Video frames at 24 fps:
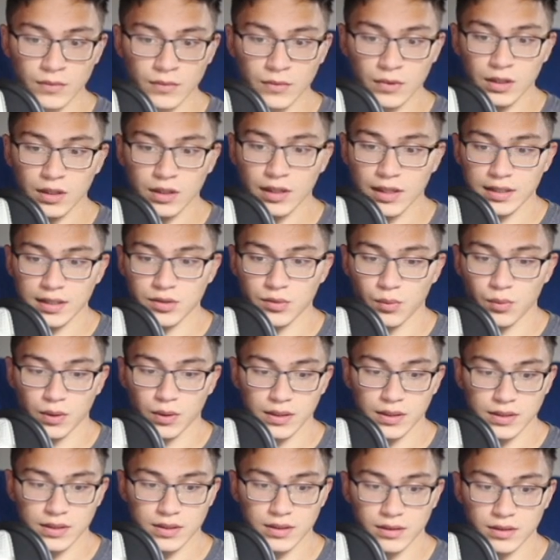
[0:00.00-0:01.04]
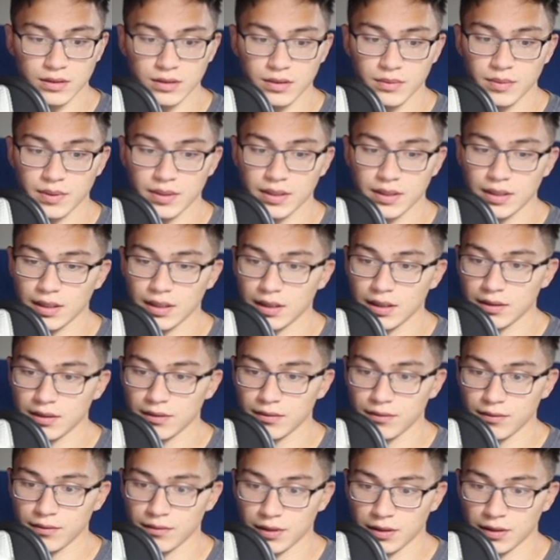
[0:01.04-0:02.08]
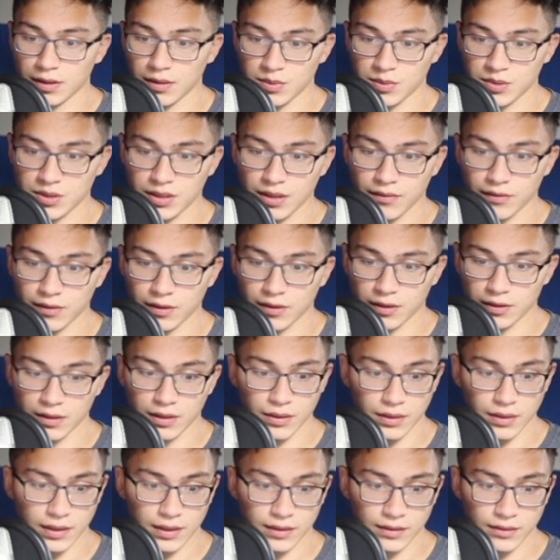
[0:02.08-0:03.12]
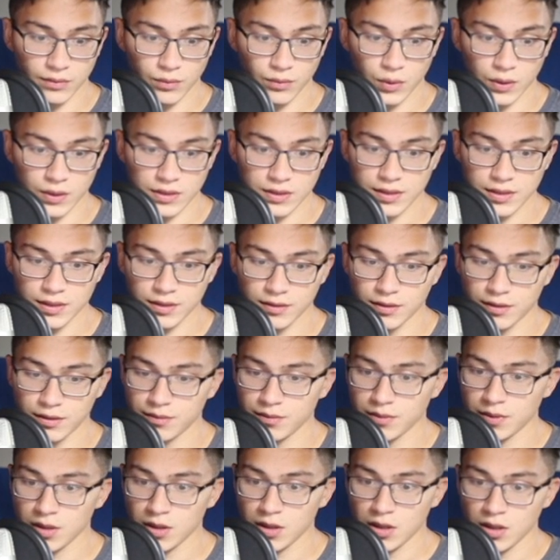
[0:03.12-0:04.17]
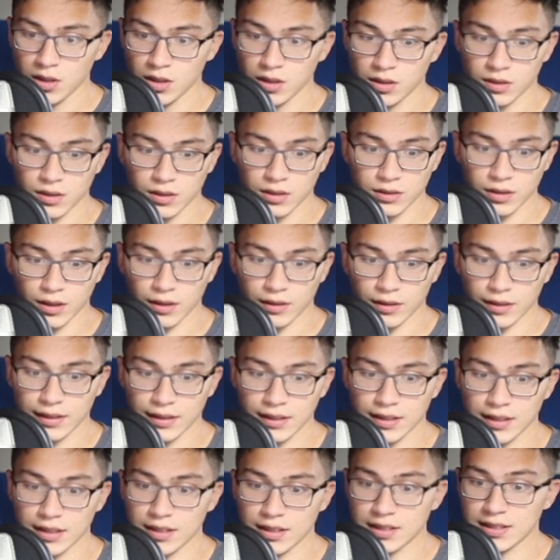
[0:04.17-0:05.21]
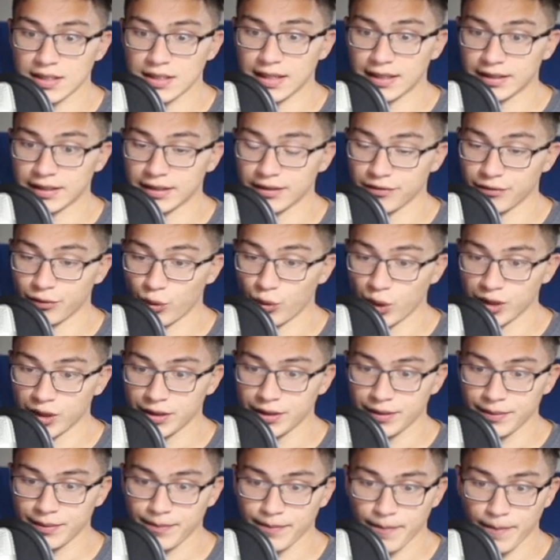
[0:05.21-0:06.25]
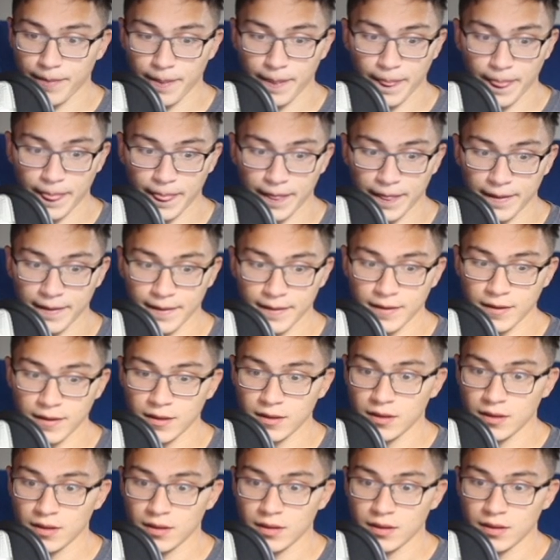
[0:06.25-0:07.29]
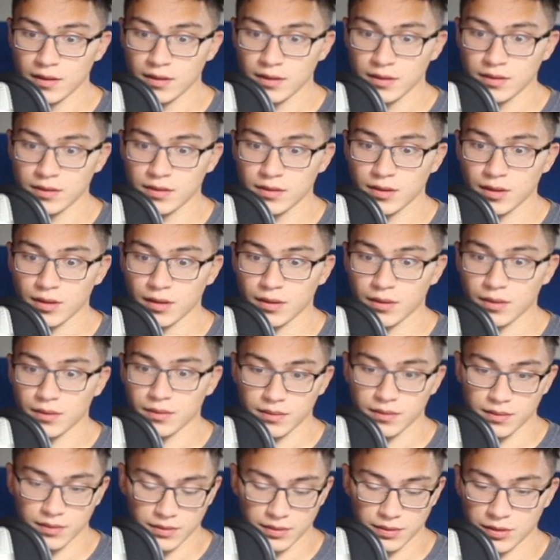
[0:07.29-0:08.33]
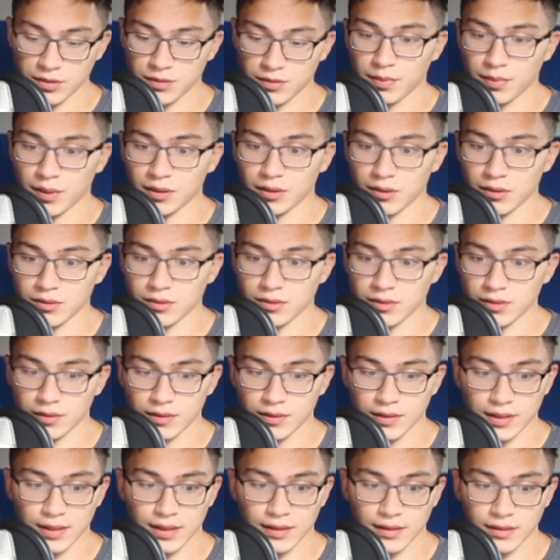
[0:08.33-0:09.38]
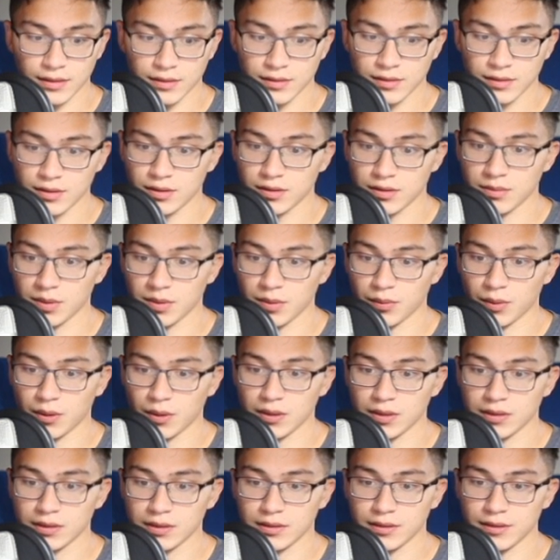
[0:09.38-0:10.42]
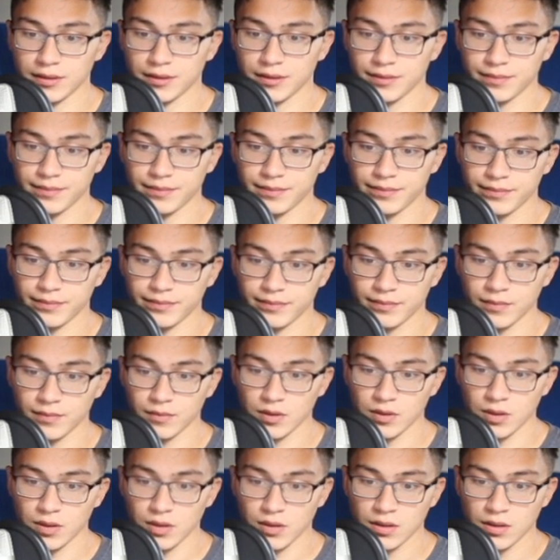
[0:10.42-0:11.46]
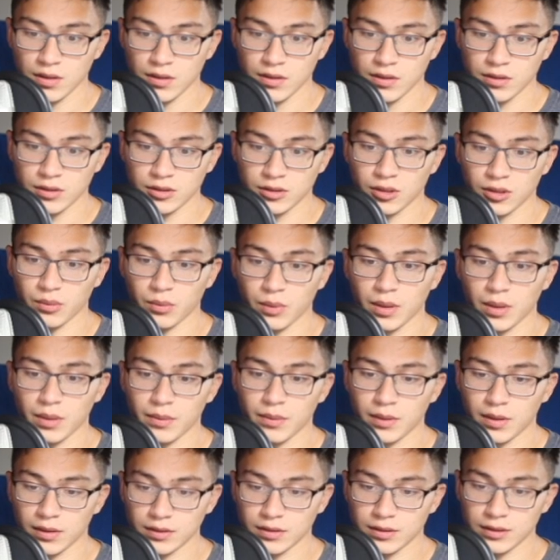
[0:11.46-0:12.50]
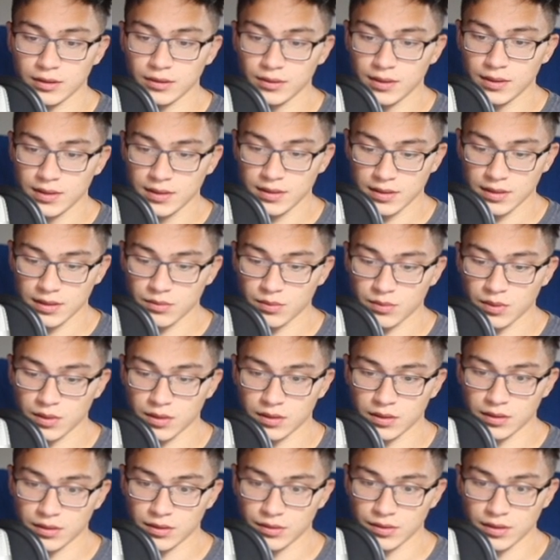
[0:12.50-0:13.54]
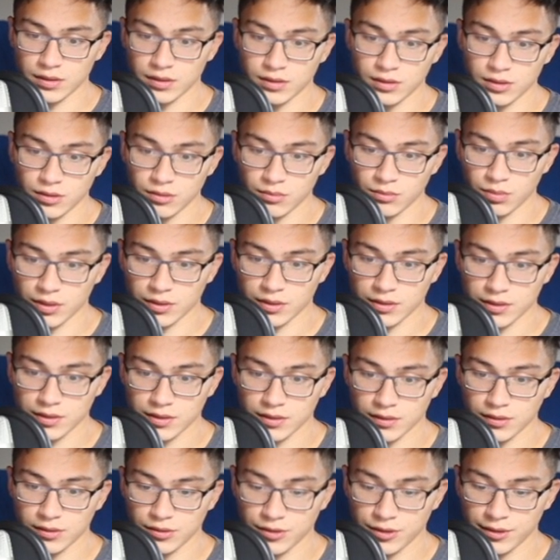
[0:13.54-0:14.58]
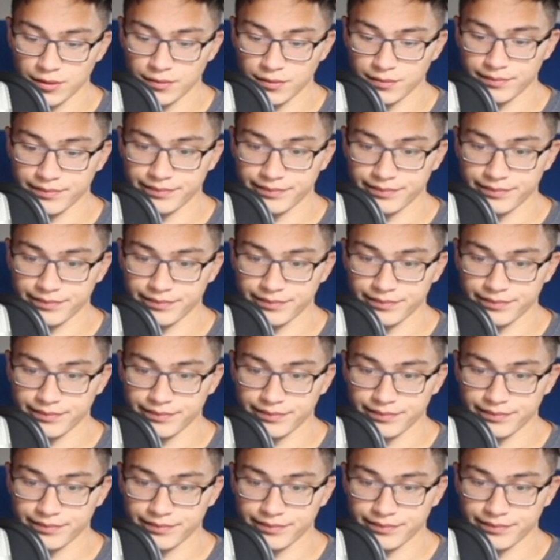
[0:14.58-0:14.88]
The next one is going to be the numbers given are -1 and 0. The target is -1. So you just put those two together, so it's going to be 1 and 2. So the way we're going to do this is we're going to use a two-pointer solution